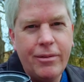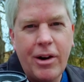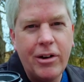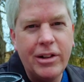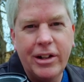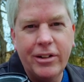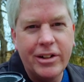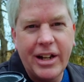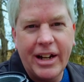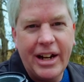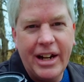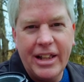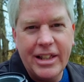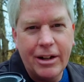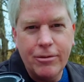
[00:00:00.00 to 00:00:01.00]
Hardly looked
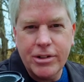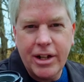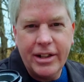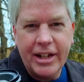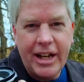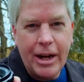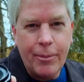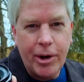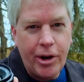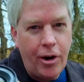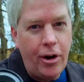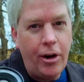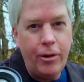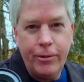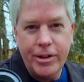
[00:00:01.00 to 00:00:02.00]
like anything was on the camera at
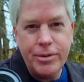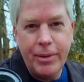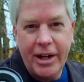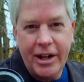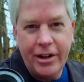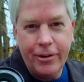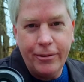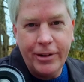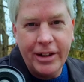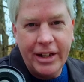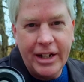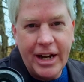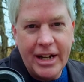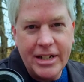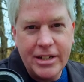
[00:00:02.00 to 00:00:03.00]
all, which made it a
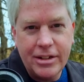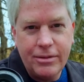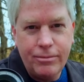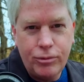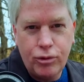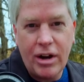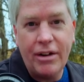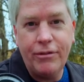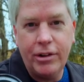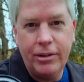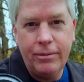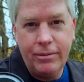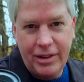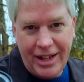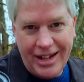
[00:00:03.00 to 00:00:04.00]
really nice
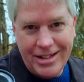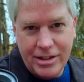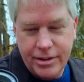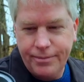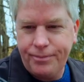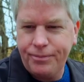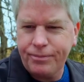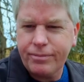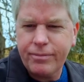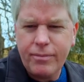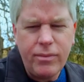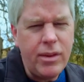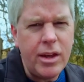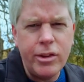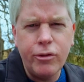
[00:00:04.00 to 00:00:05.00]
travel lens.
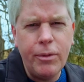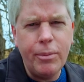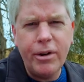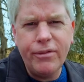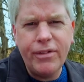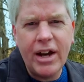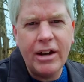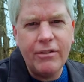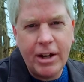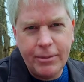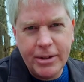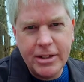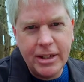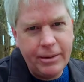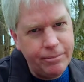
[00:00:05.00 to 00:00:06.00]
3.5,
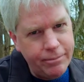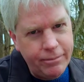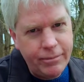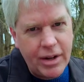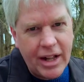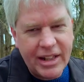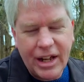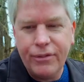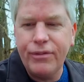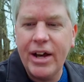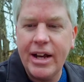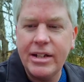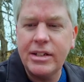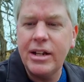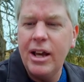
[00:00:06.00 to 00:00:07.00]
obviously, not that
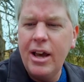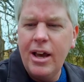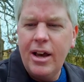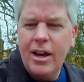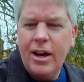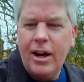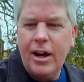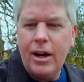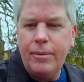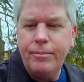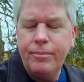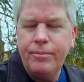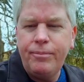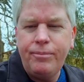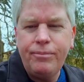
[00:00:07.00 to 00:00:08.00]
fast,
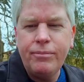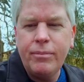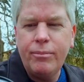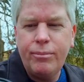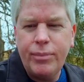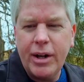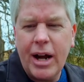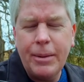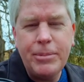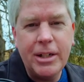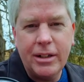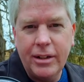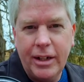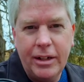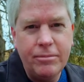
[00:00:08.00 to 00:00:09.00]
but
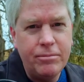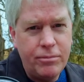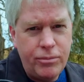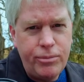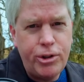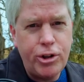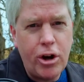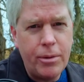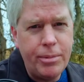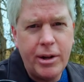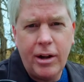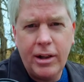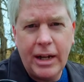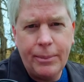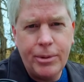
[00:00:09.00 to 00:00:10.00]
optically, sharp
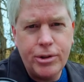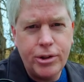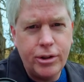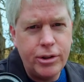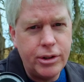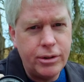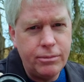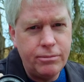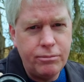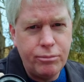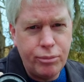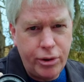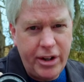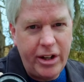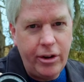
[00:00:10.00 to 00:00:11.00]
at all apertures,
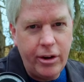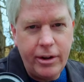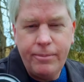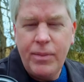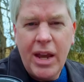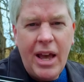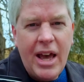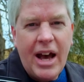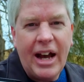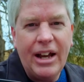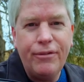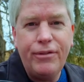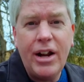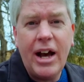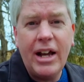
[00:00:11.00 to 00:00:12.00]
pretty good. I
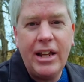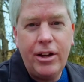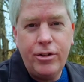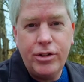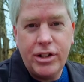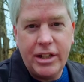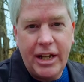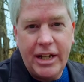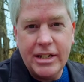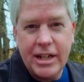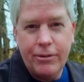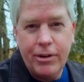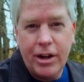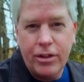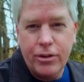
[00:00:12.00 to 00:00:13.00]
have not used these,
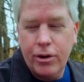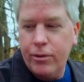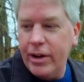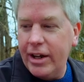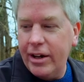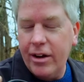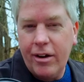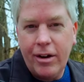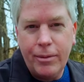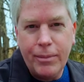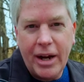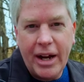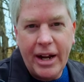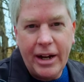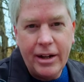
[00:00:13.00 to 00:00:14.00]
I want to throw in, on
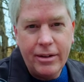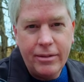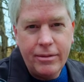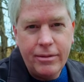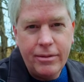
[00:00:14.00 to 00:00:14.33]
my